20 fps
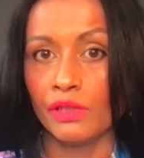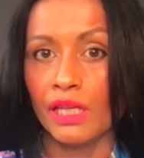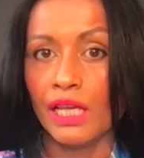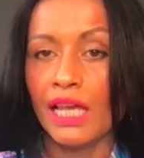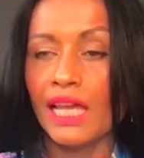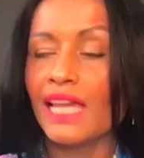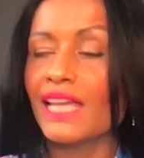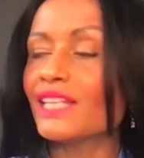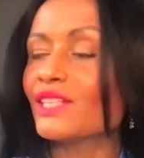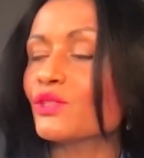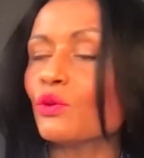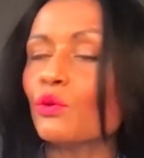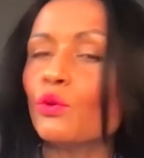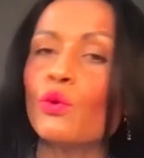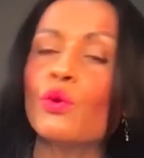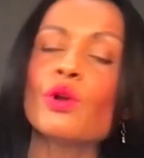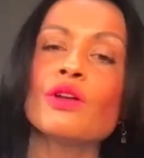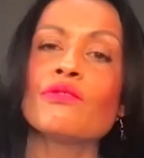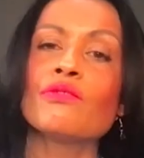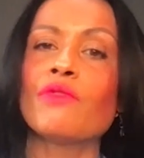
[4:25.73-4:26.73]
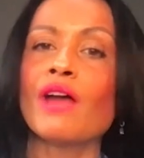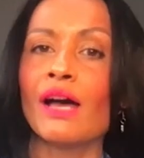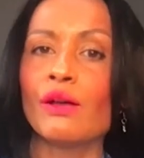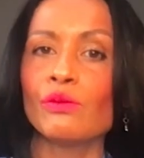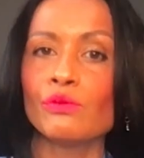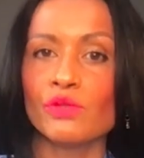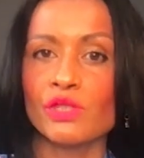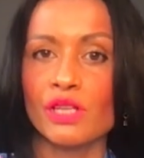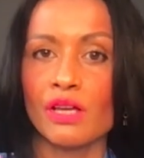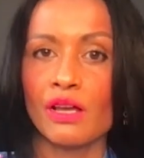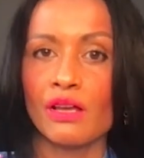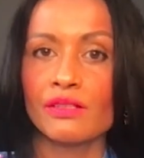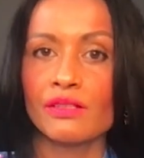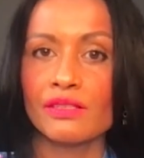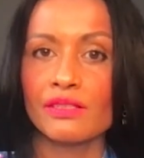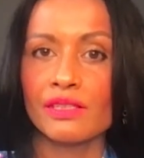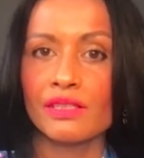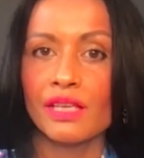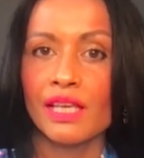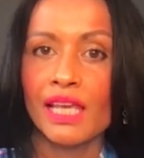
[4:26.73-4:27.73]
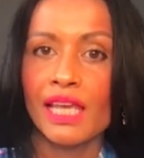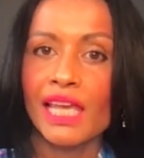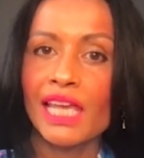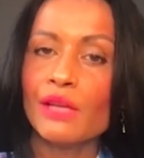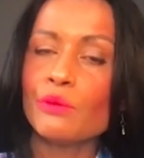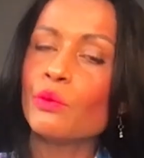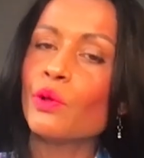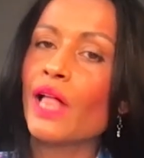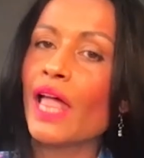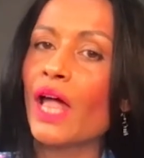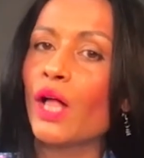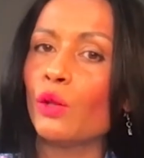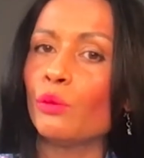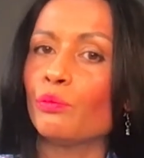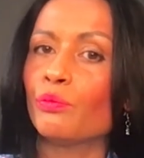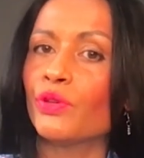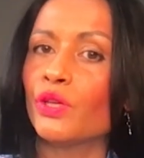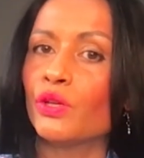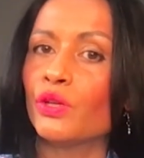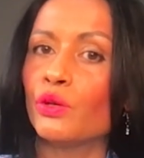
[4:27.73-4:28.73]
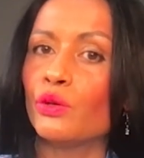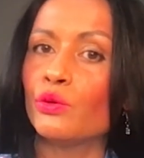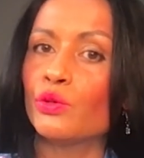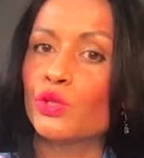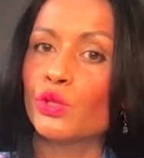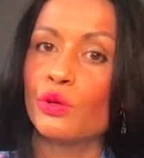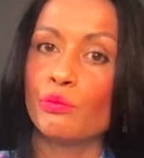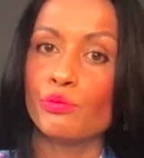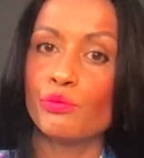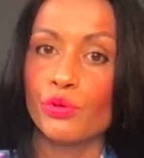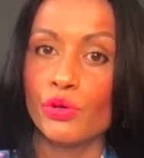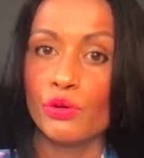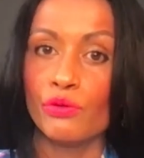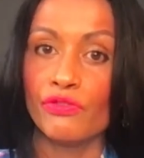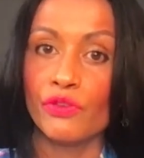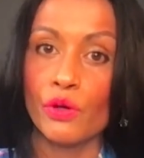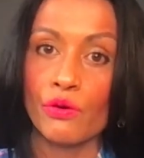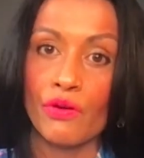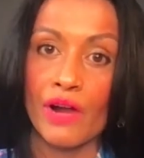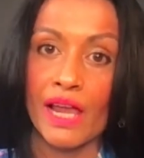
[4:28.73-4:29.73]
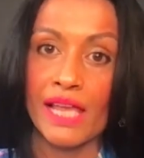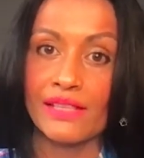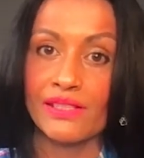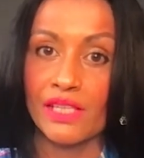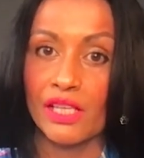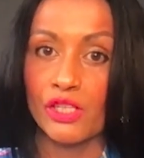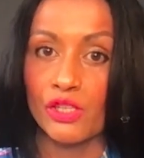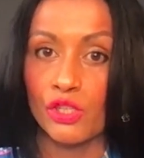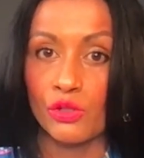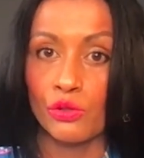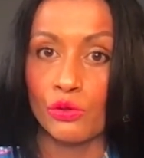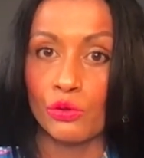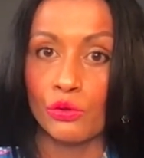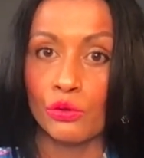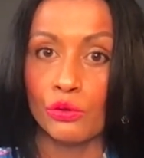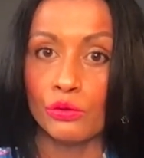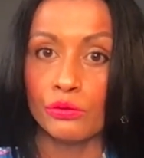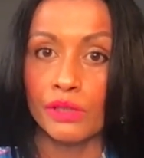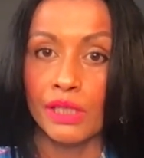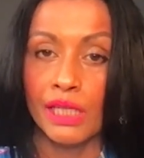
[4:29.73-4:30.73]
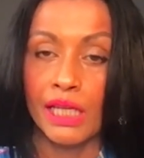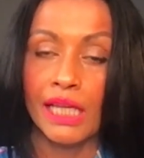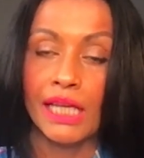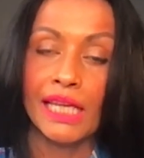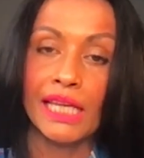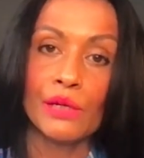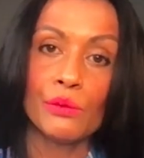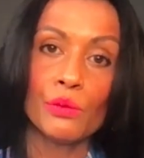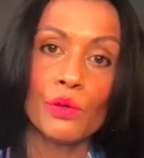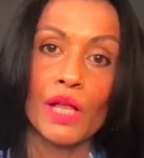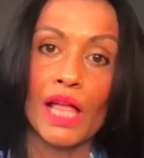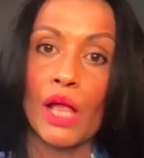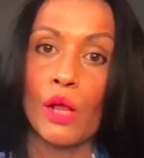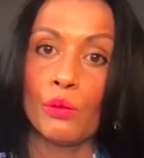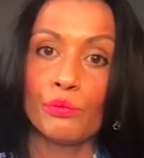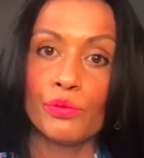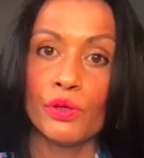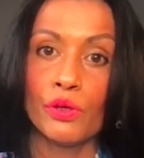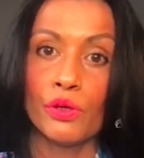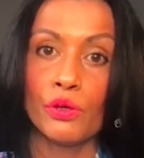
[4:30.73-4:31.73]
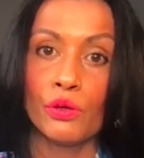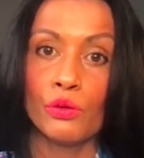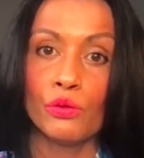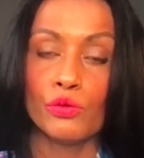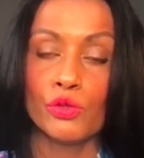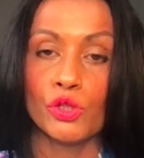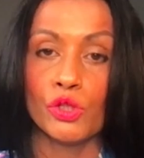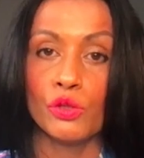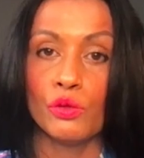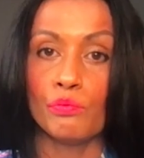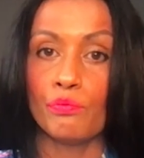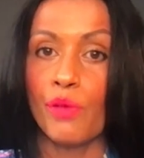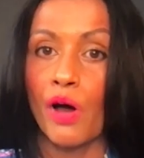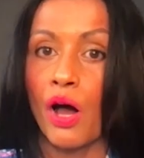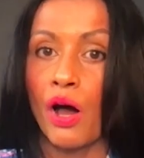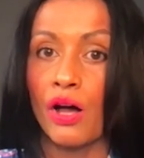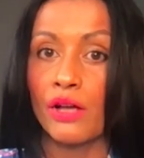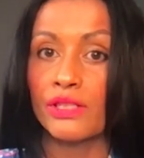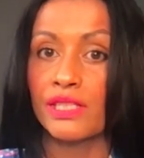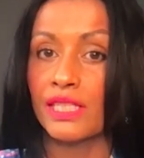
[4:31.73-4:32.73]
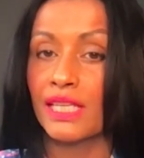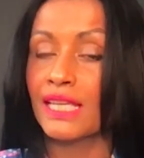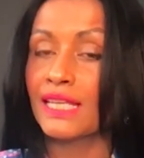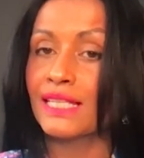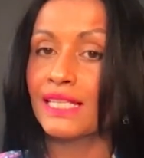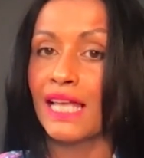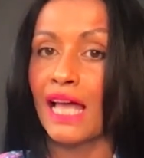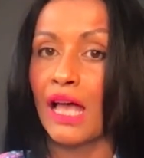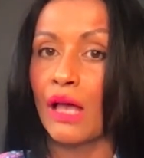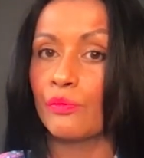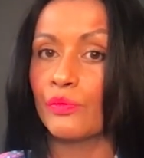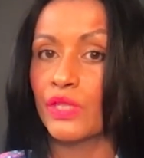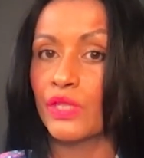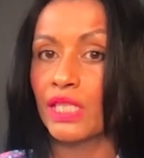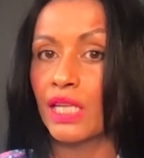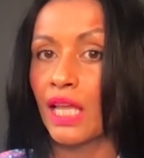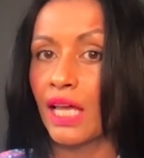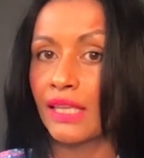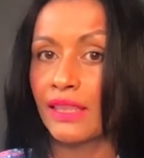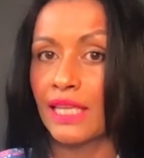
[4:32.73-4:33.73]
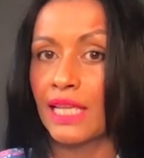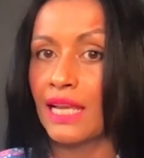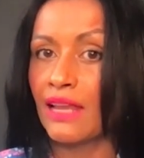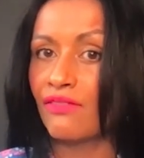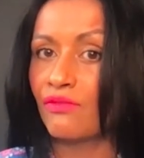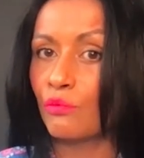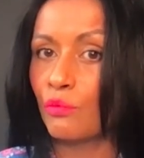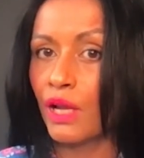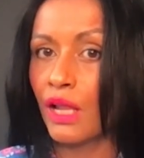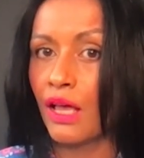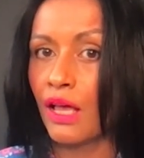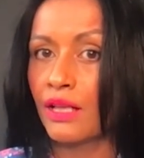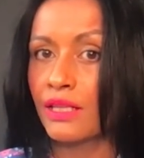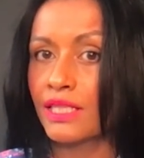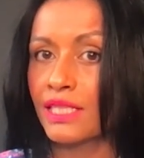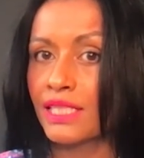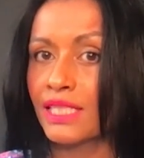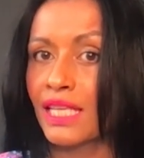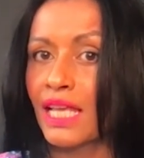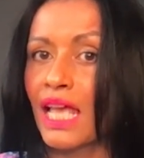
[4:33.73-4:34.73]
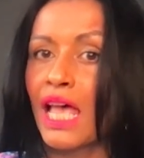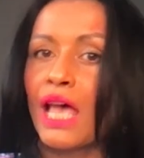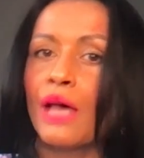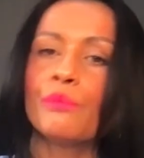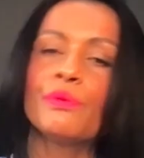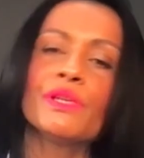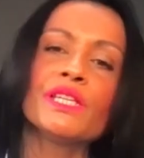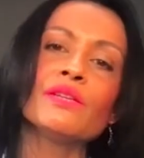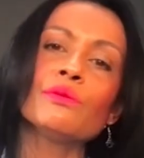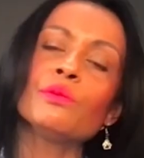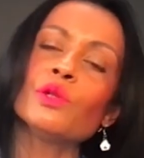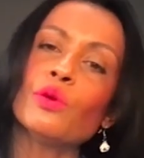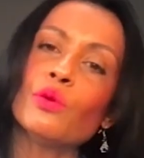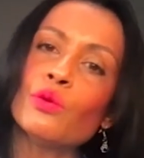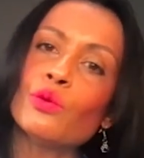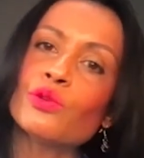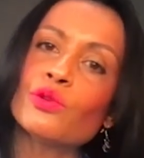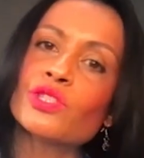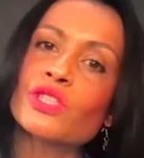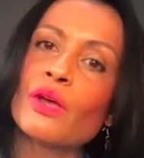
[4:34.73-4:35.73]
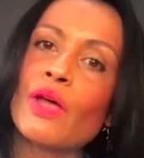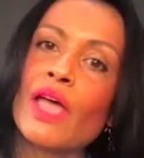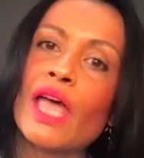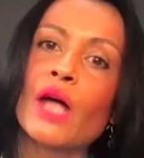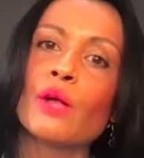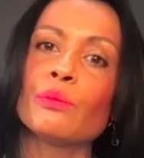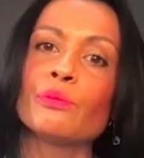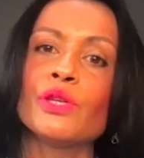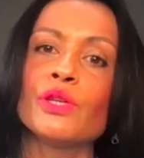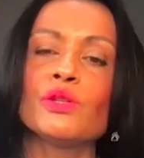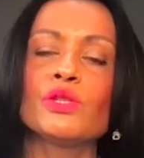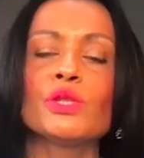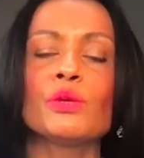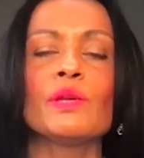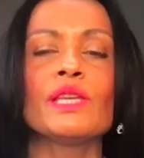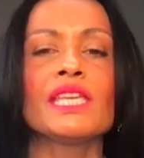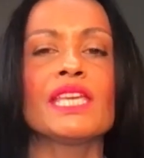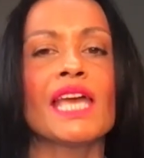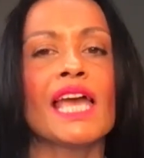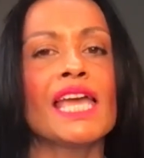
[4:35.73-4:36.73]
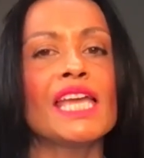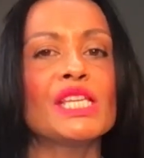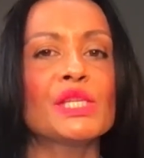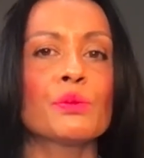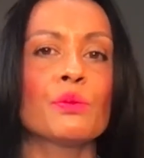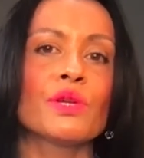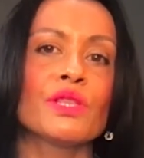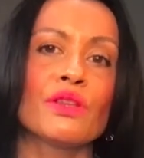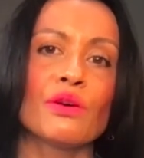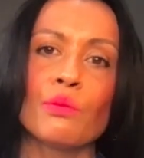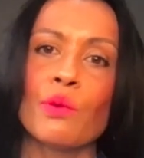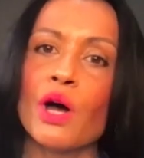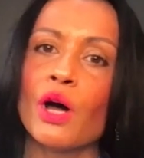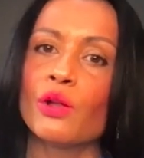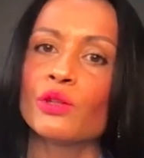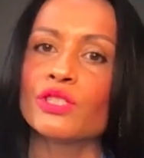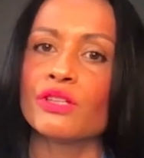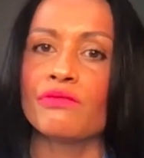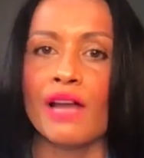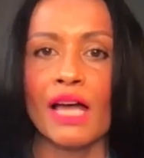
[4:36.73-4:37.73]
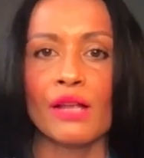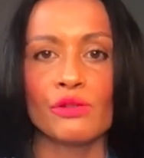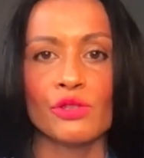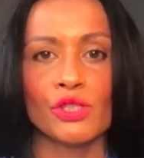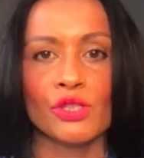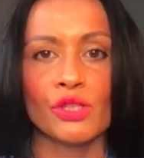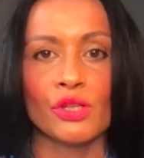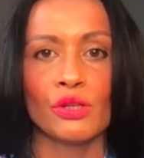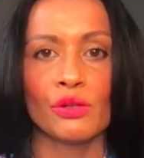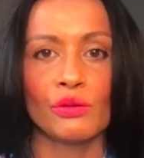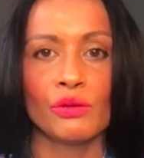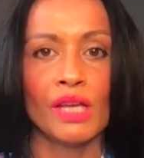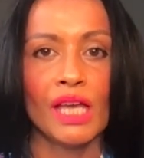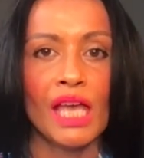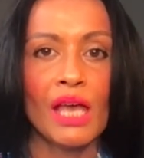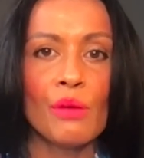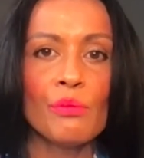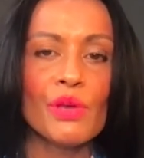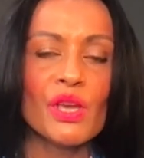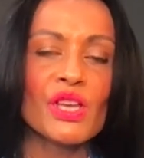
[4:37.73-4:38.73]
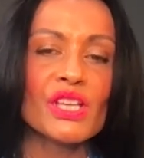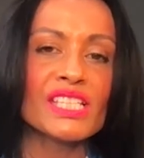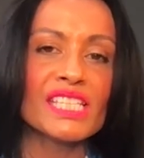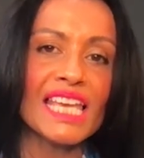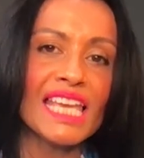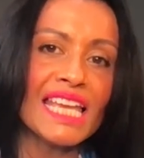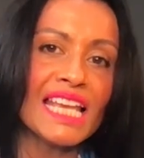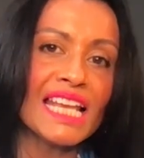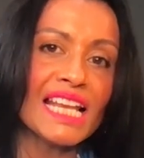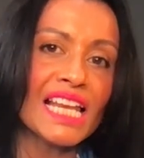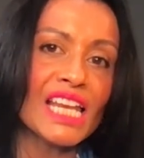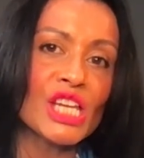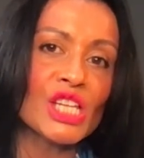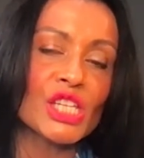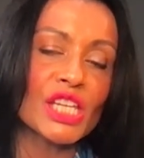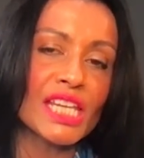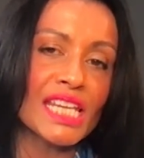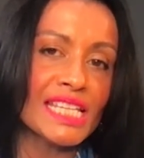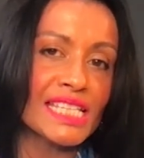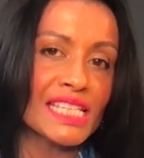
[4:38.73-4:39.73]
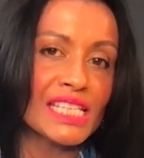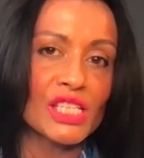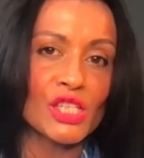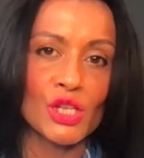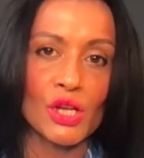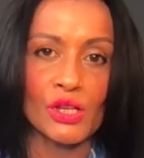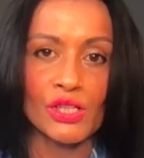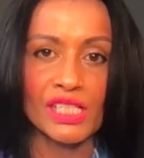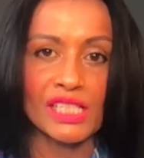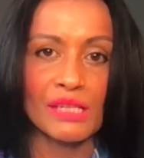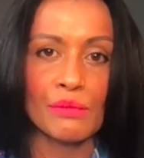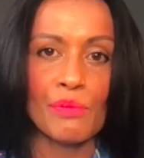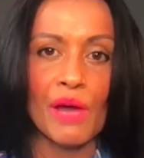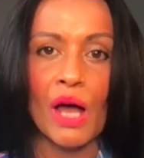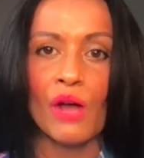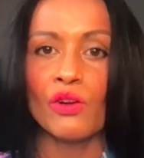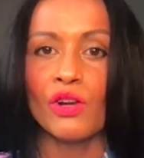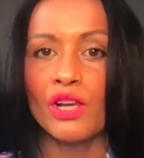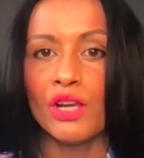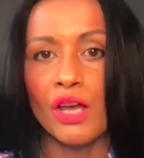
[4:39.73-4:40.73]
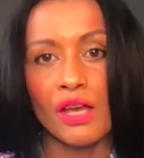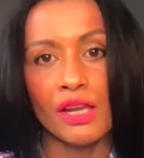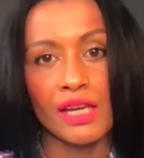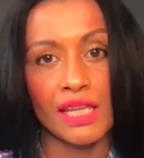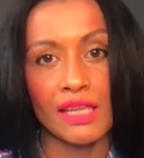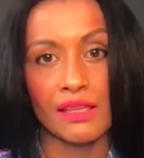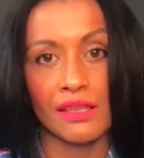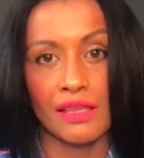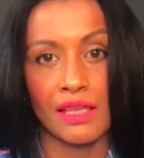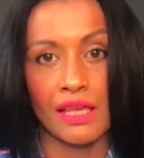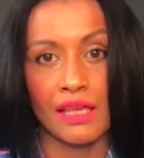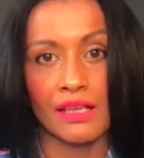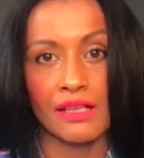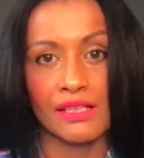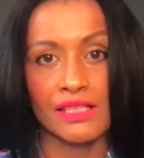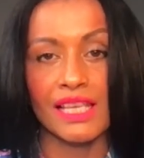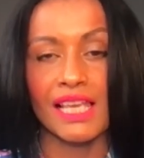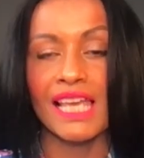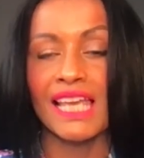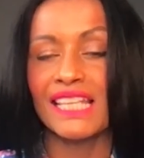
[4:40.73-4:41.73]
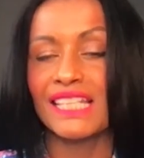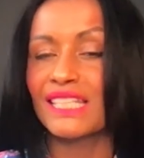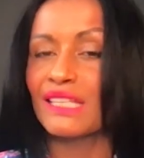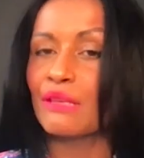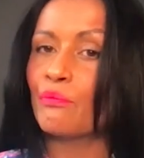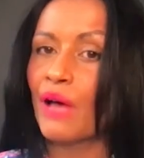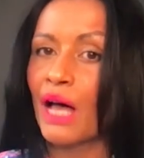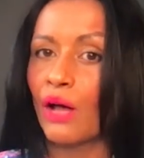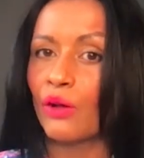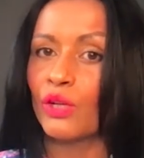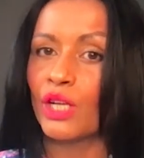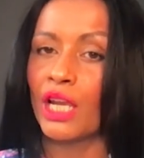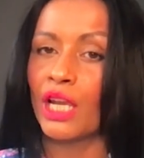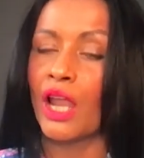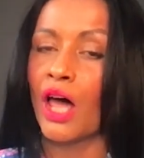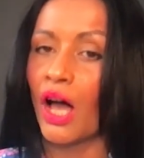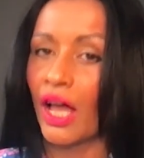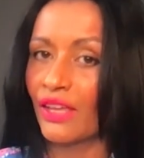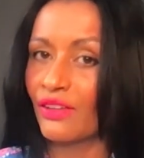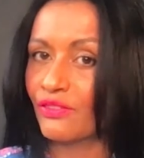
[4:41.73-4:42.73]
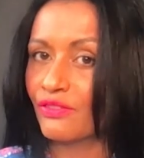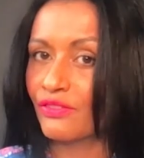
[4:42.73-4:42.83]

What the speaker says: it's all around us. It will help you to improve your grades at school. It will help you to pass exams like the 11 Plus. But it will also help you to engage with the world around you, because English isn't just about learning things, it's about life.